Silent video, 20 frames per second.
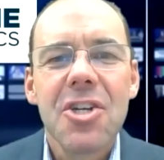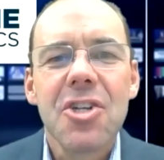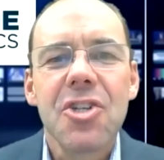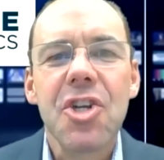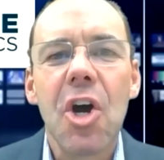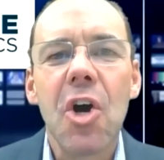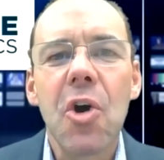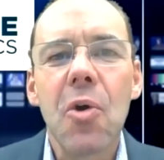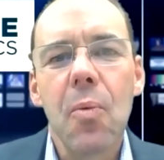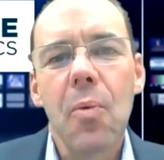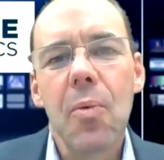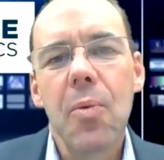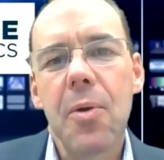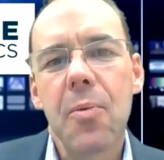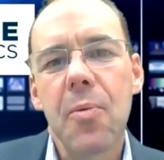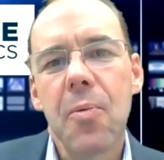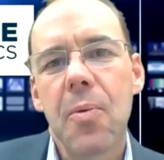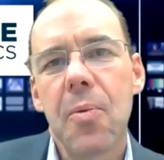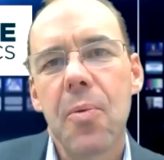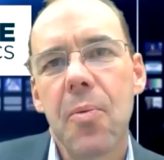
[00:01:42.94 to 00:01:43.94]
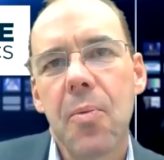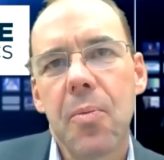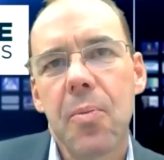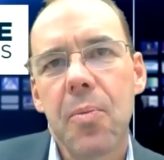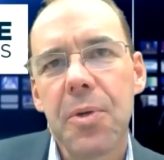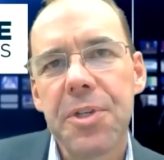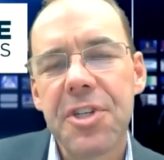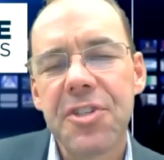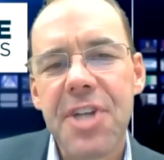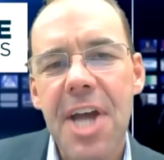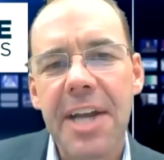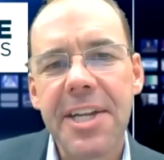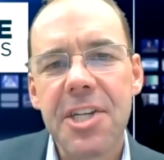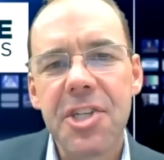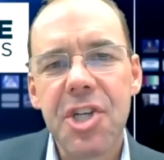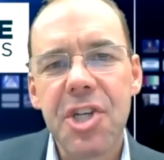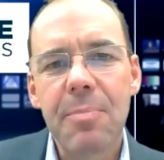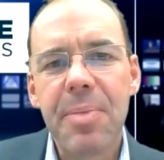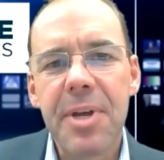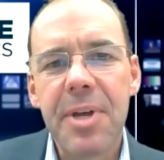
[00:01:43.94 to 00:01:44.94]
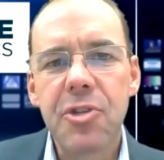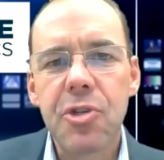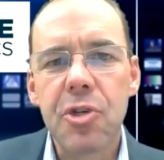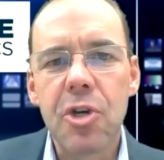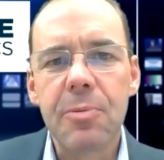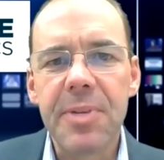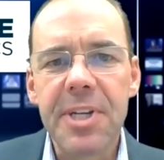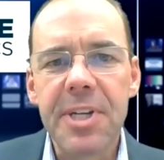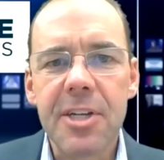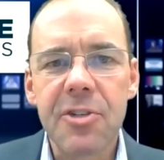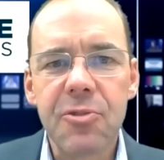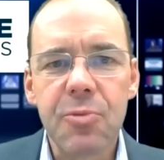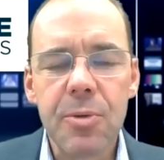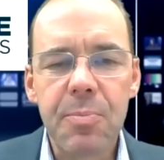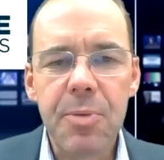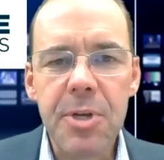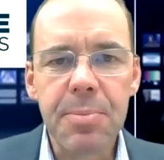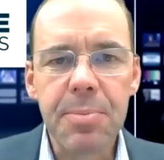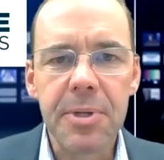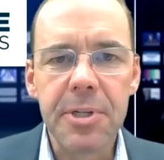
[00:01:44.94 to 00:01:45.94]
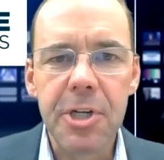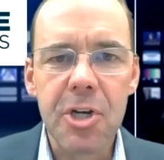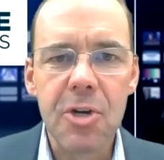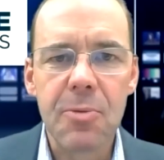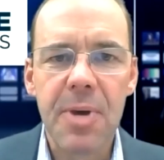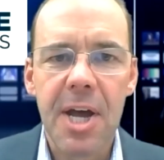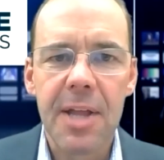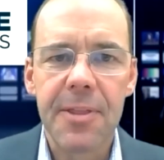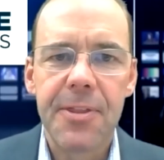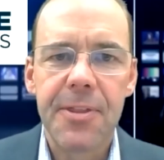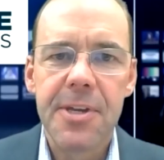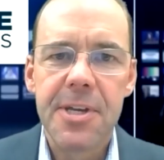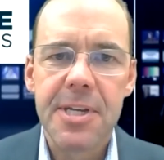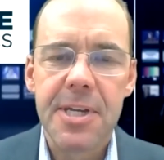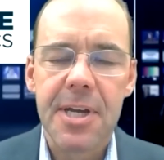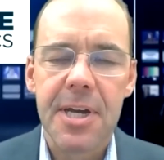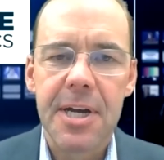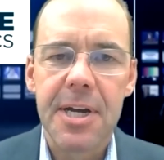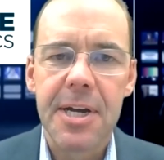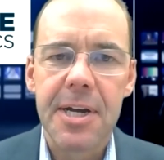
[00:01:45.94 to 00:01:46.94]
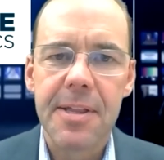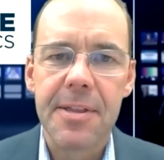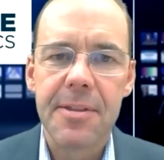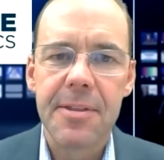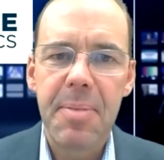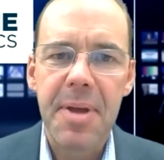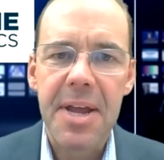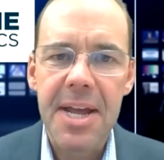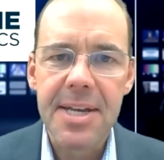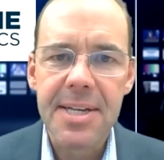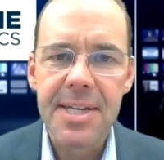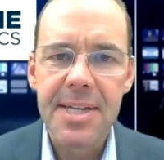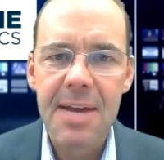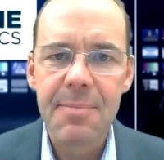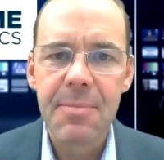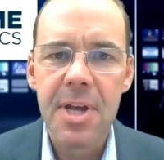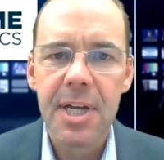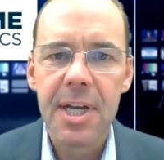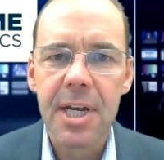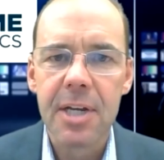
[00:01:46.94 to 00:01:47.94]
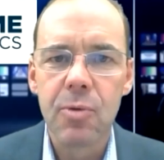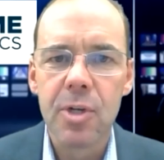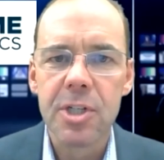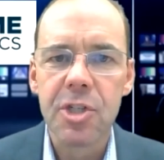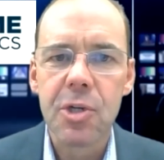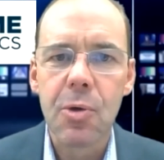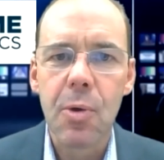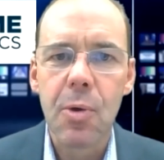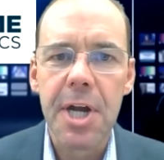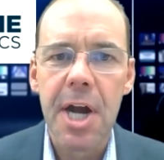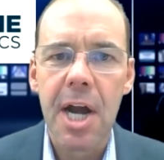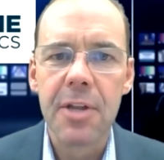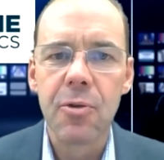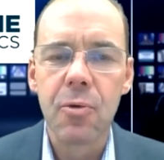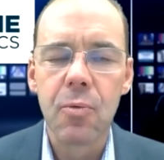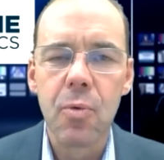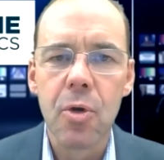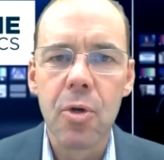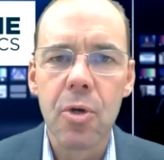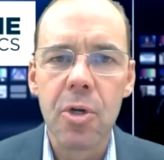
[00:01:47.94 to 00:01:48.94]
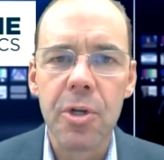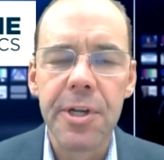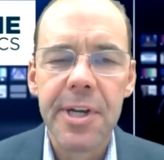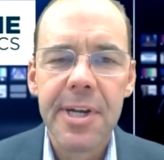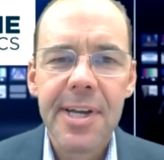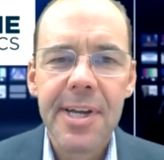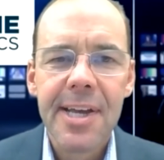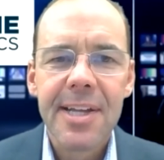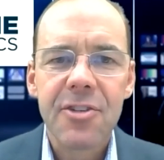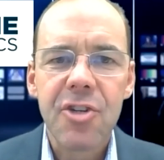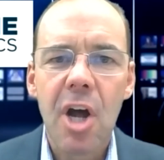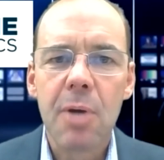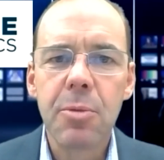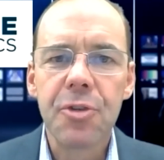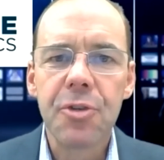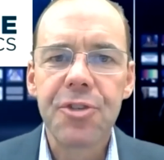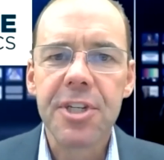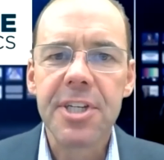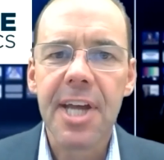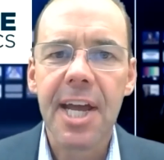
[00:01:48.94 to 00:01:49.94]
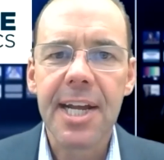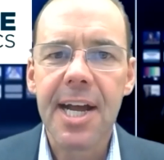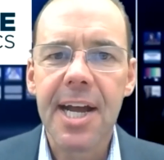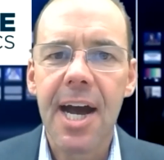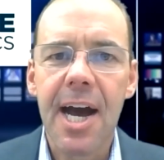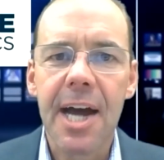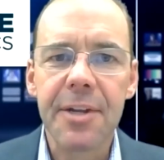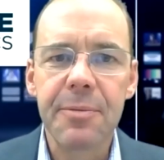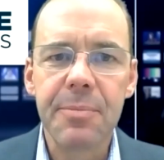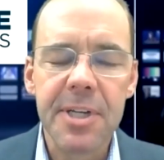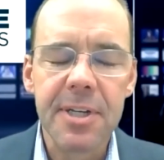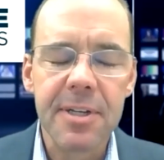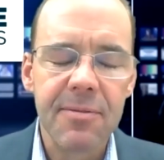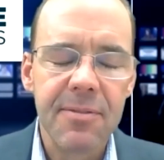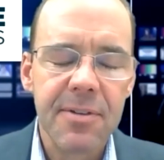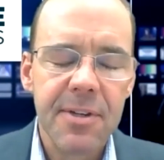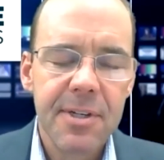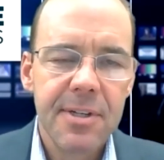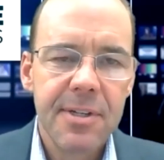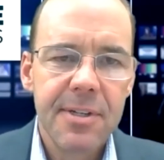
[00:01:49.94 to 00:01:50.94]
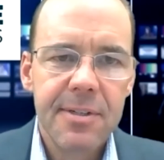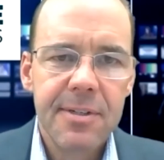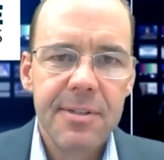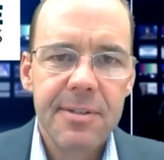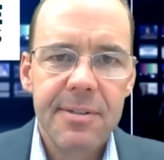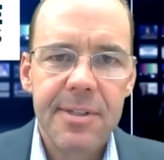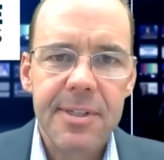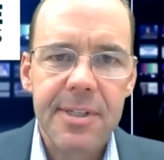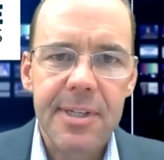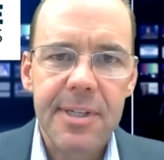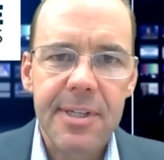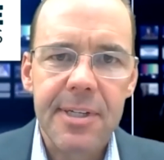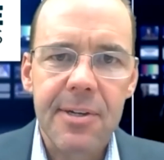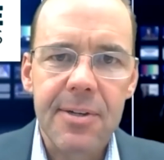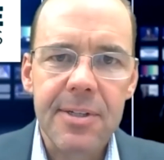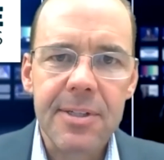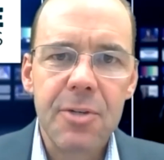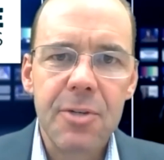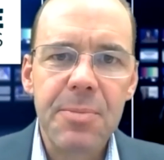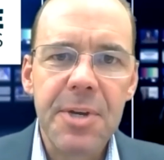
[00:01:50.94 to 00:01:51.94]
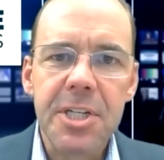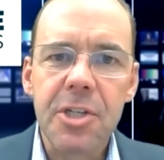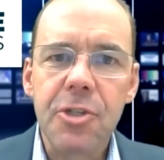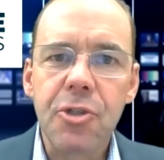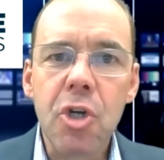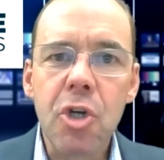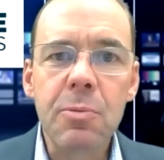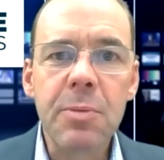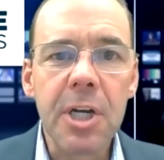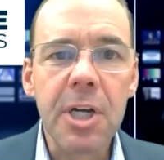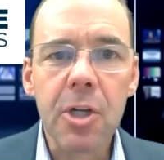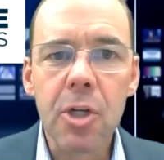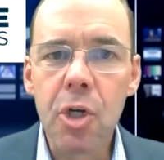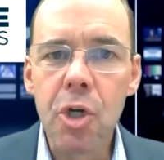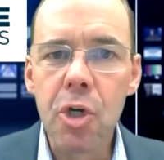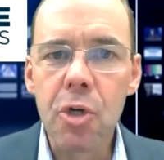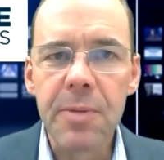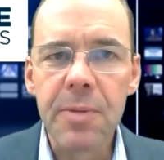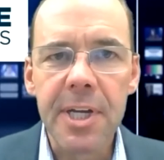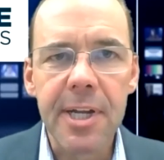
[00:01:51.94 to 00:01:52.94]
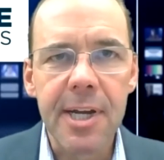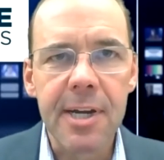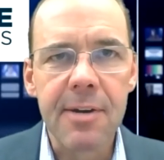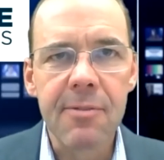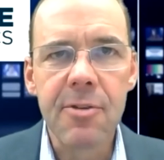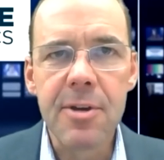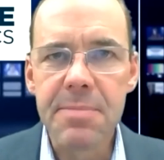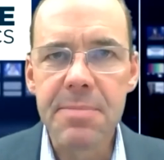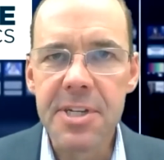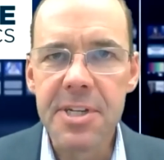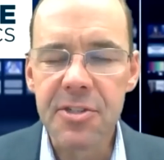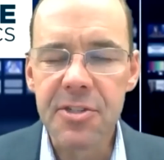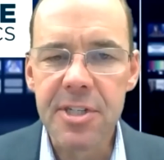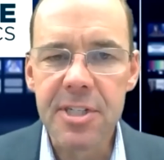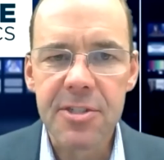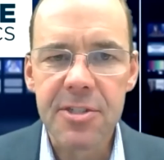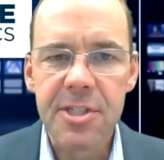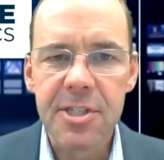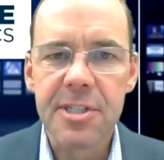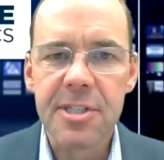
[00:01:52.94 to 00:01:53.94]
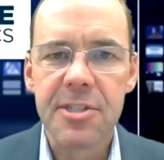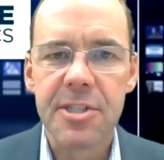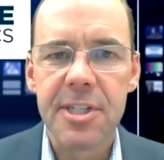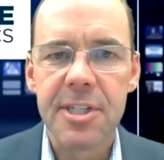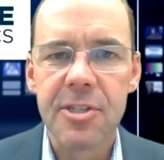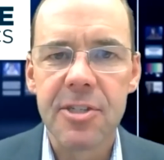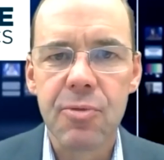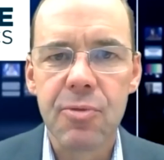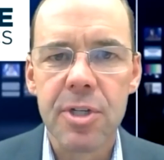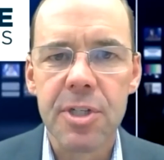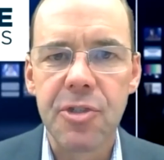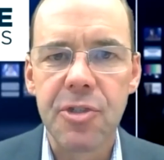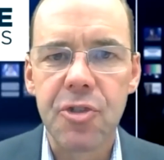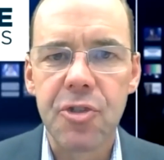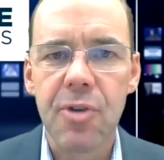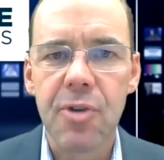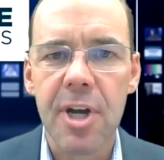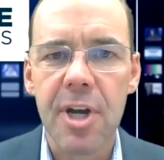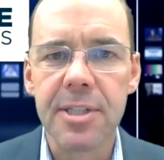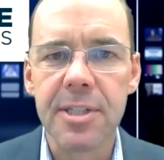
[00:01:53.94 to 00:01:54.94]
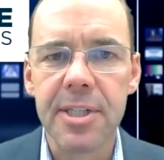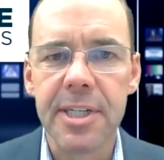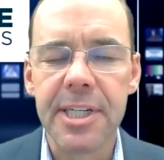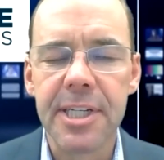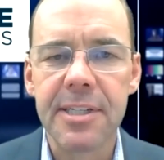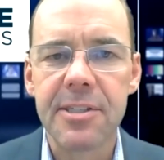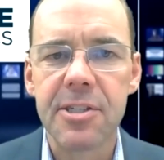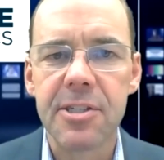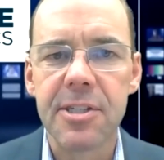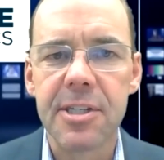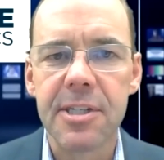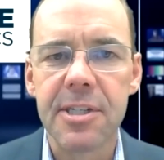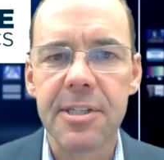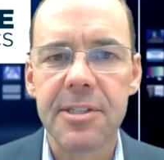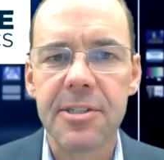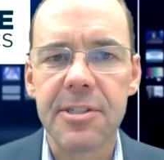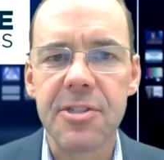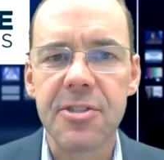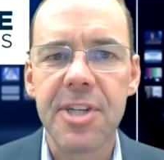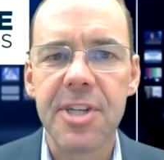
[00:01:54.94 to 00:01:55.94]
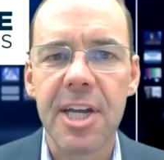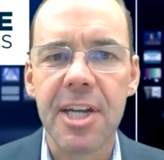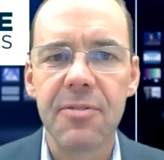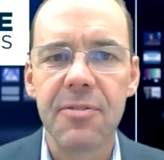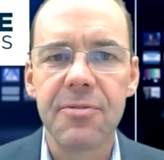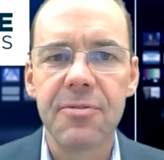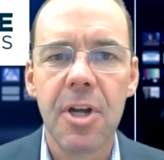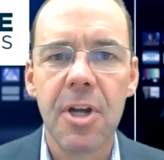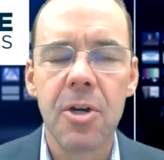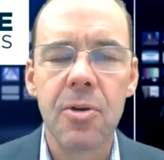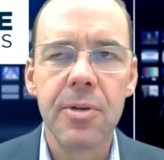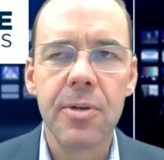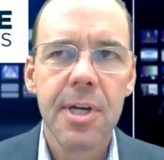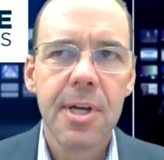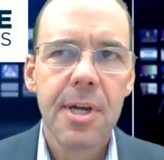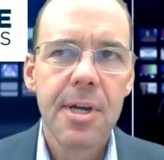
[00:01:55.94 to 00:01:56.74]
So we'll just kind of jump into it because when people hear about the pandemic and what's going on in the world, it's almost a dichotomy of a little bit of doom and gloom that every business is really struggling to stay afloat.